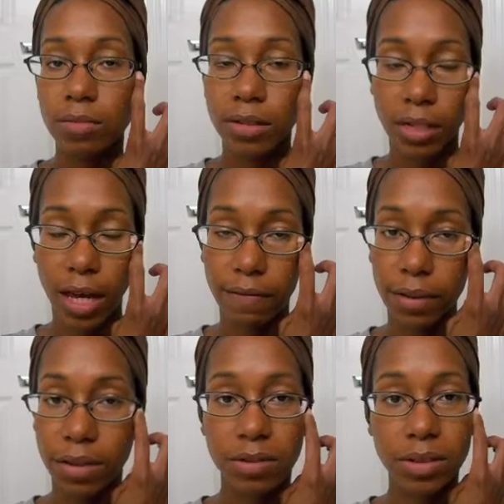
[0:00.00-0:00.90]
which I have
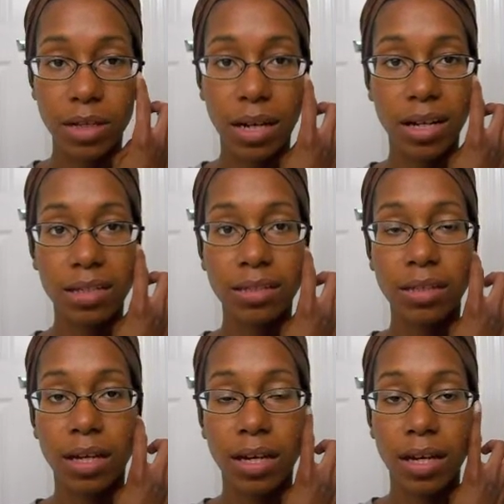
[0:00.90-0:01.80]
a golden hot,
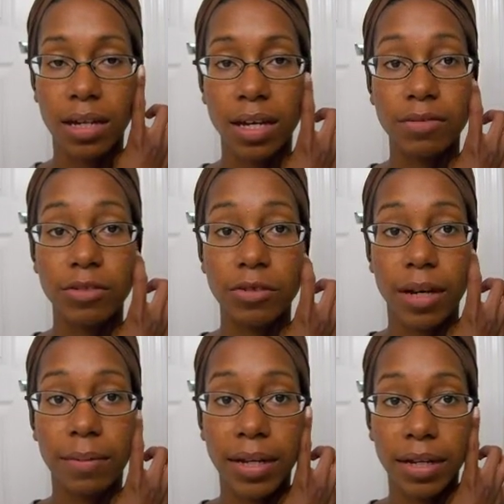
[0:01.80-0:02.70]
and I would
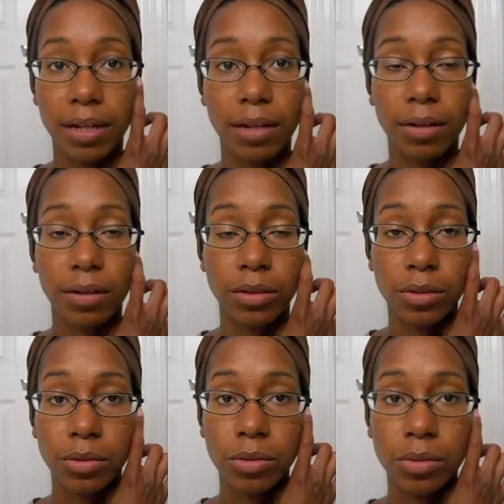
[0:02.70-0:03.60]
dry my hair on
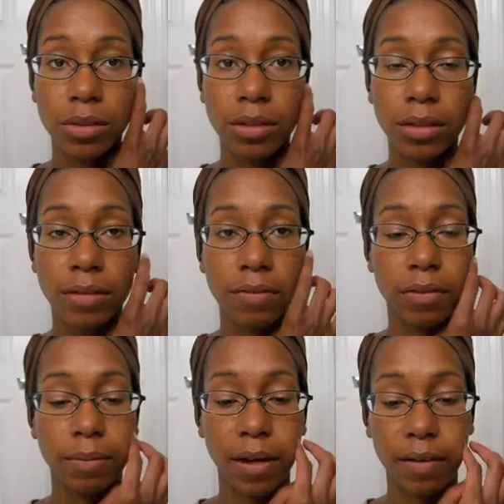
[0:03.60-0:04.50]
cool for
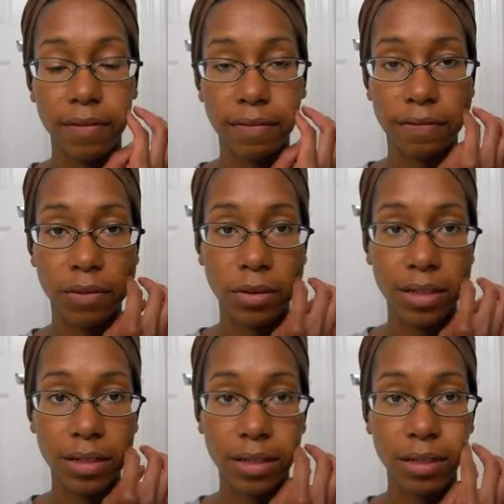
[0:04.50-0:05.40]
about
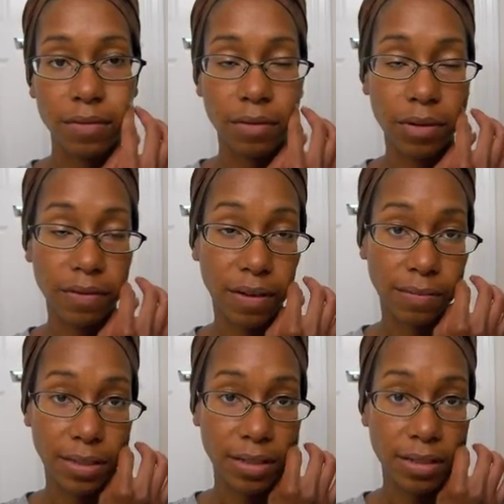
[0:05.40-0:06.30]
40-45
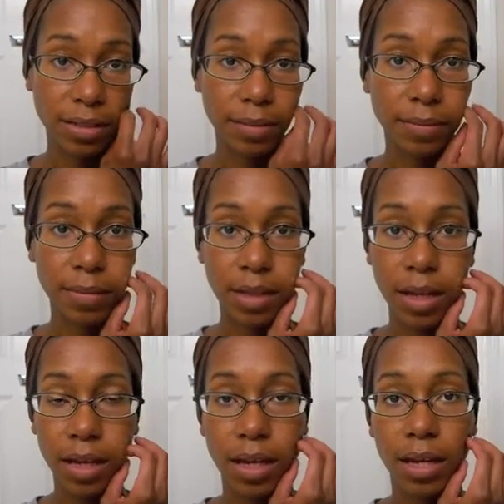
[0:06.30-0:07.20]
minutes.
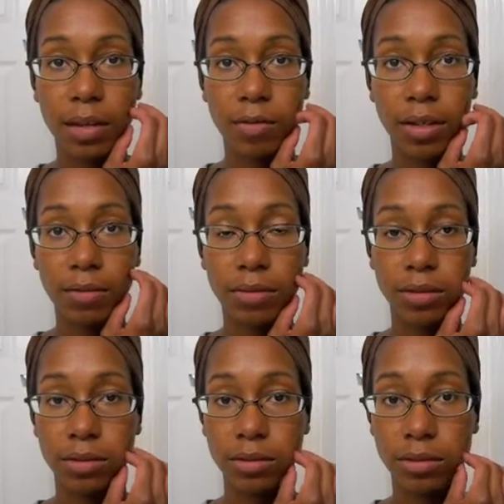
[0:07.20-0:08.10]
And what I would
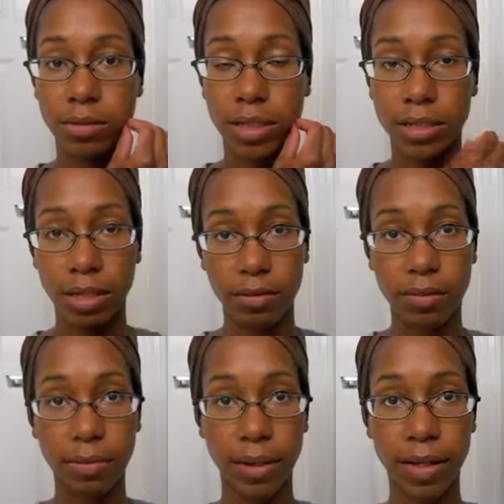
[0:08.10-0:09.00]
do is I would
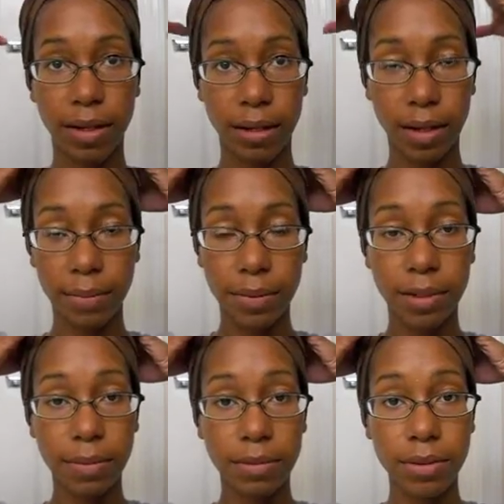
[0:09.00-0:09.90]
put my hair up in
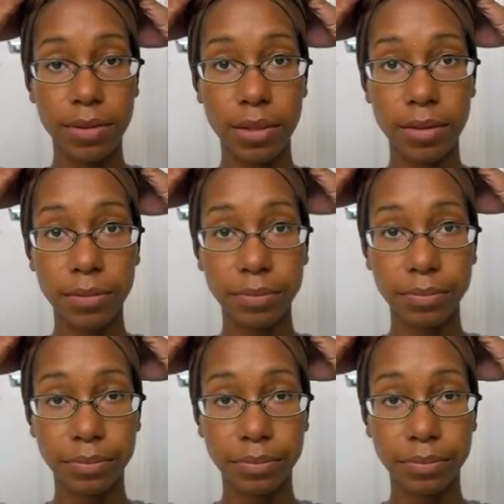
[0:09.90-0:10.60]
a ponytail,